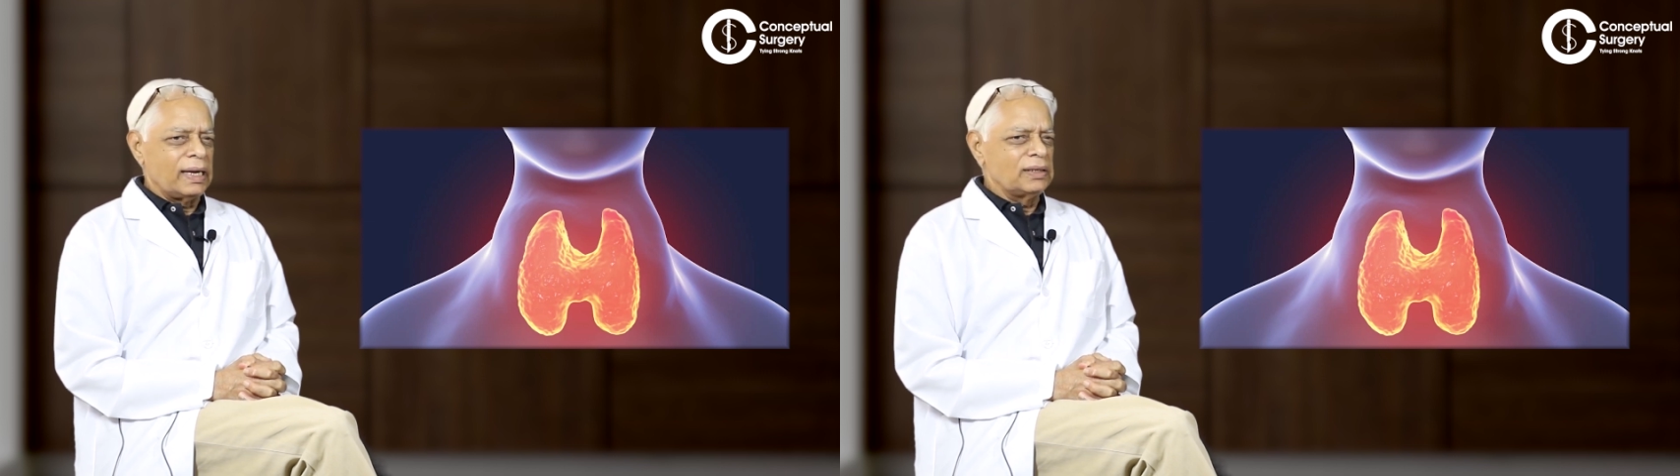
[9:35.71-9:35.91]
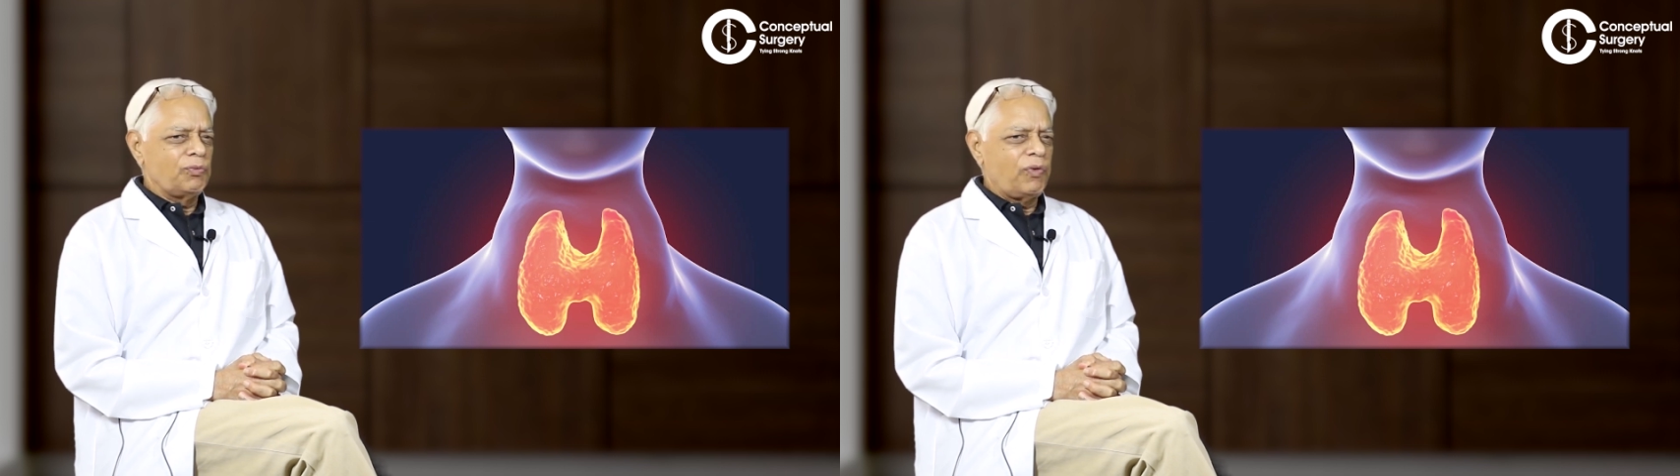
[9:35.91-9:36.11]

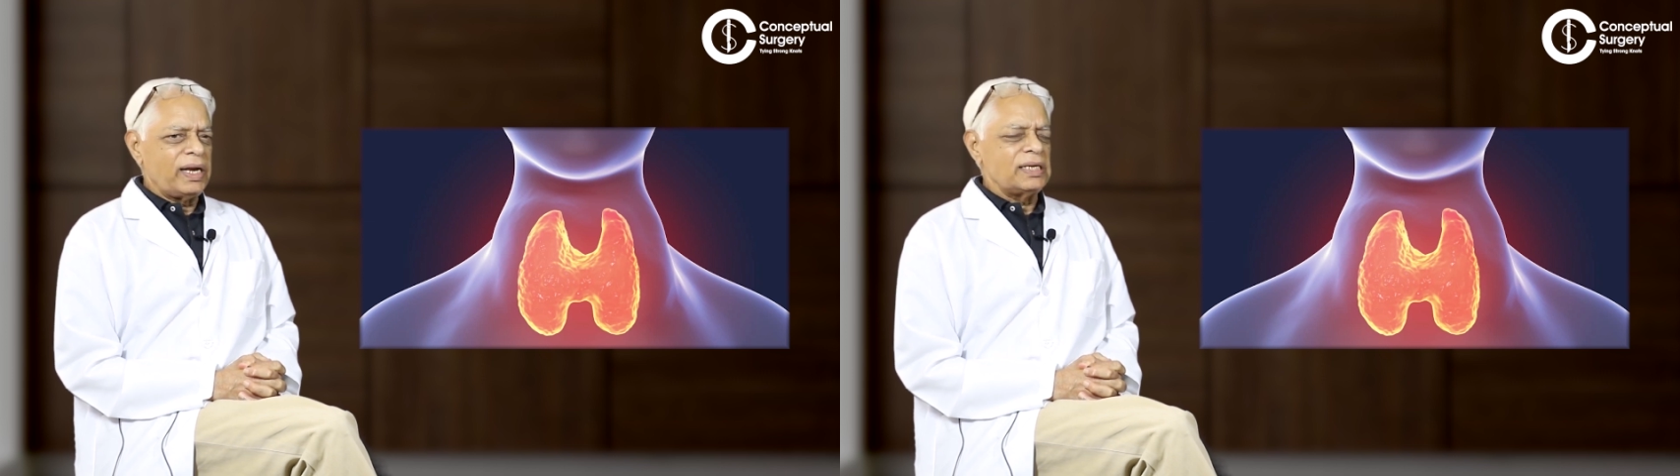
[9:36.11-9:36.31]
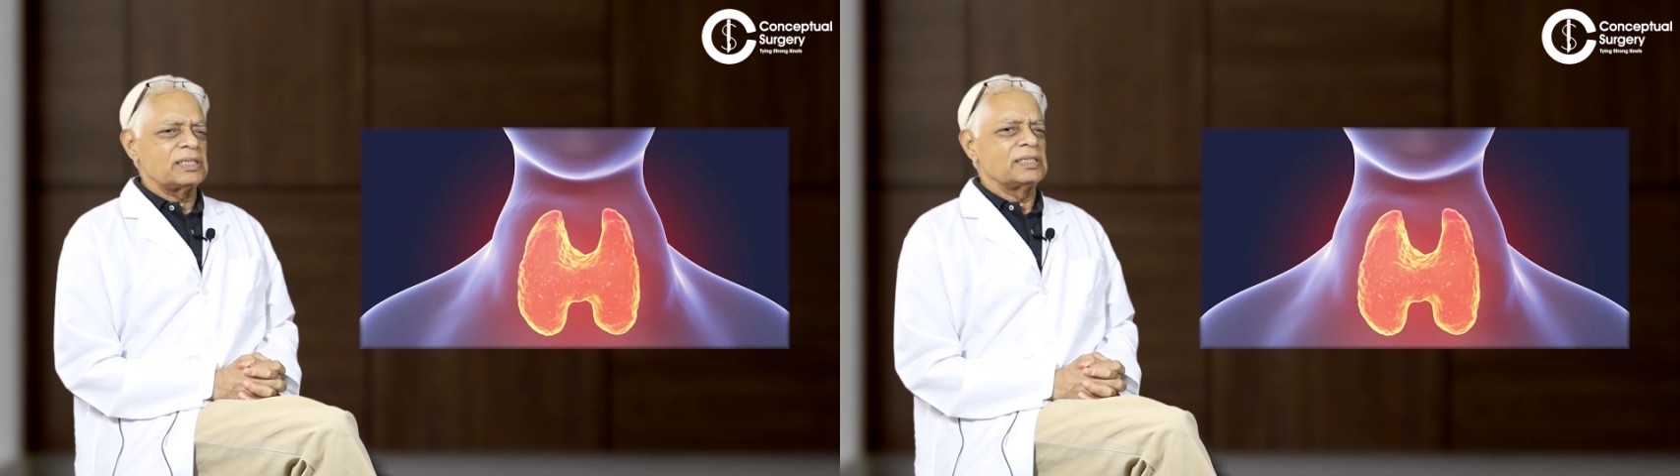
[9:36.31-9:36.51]
is
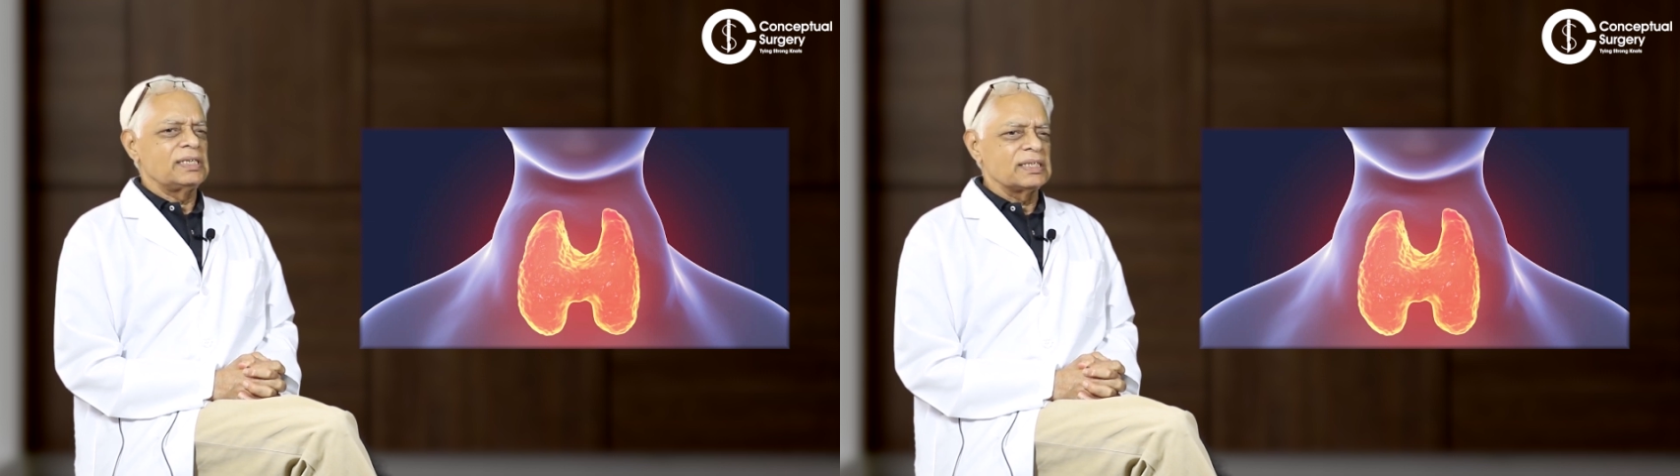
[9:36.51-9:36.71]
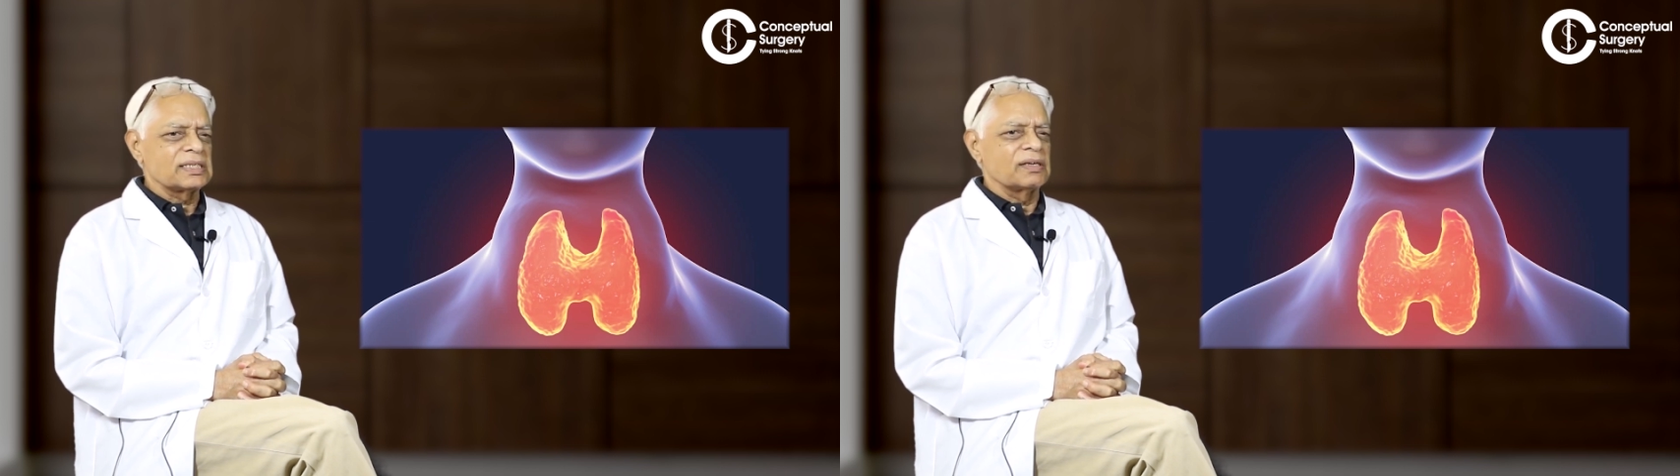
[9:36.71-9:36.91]
very
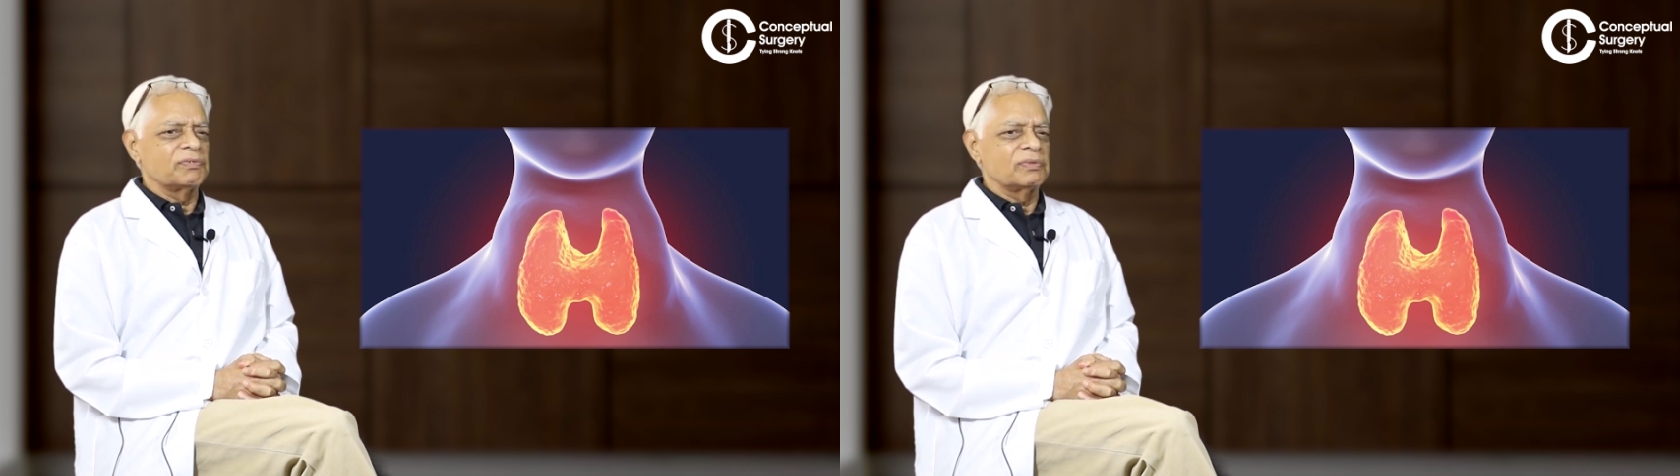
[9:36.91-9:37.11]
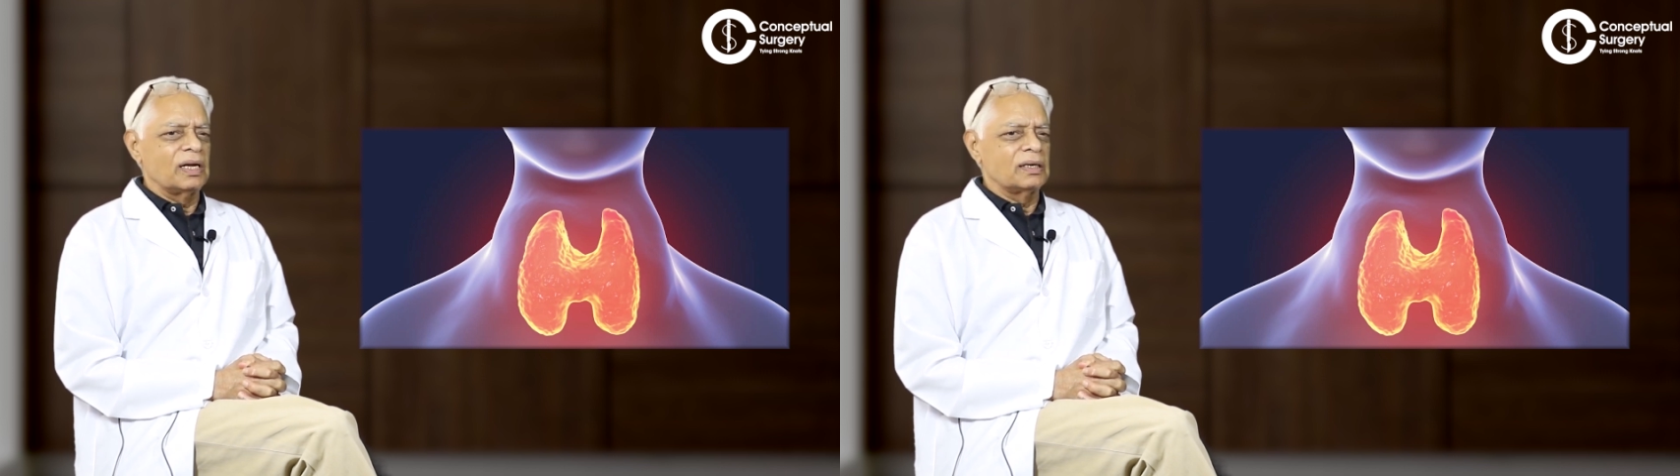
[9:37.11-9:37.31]

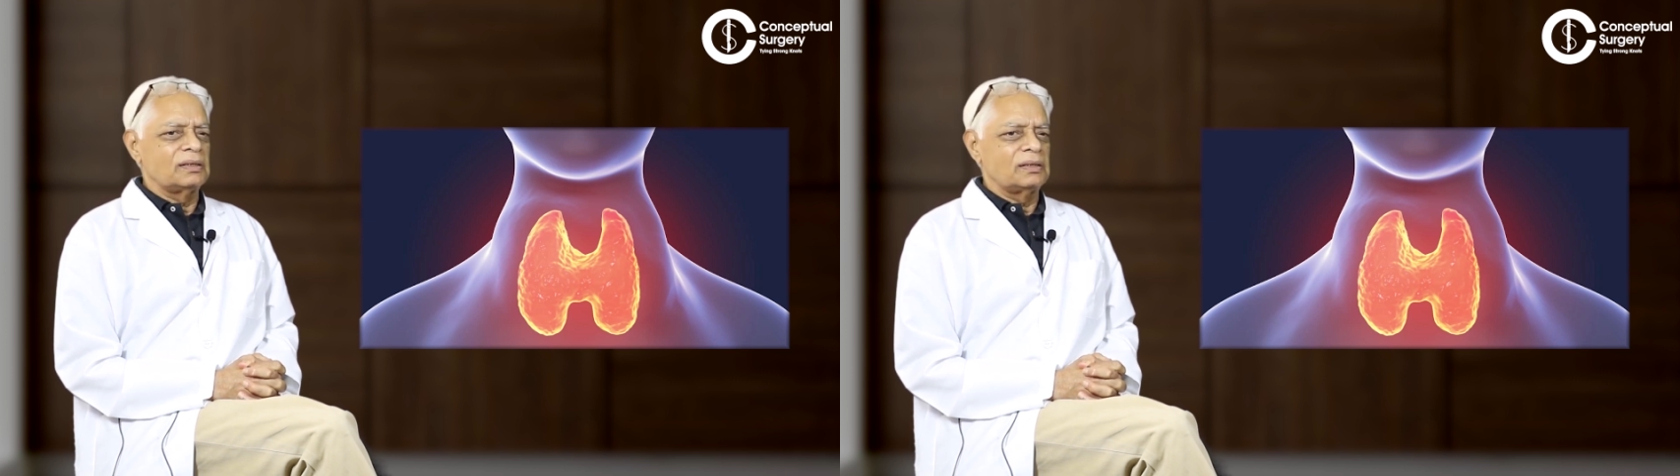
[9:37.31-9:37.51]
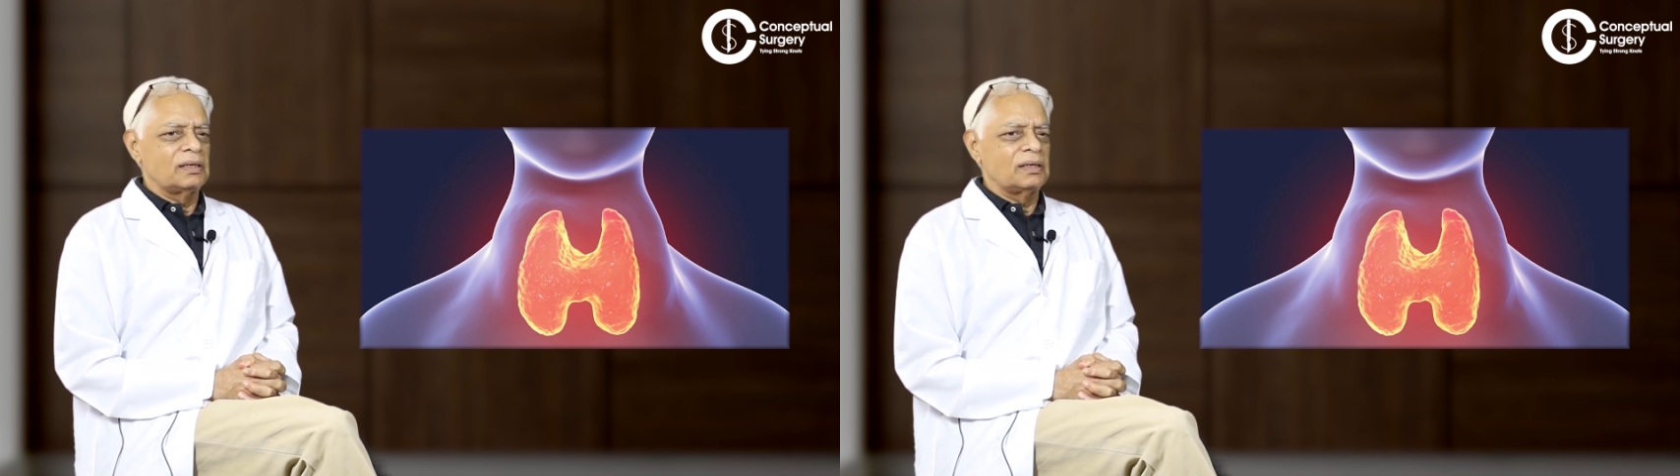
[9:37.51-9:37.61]
suggestive that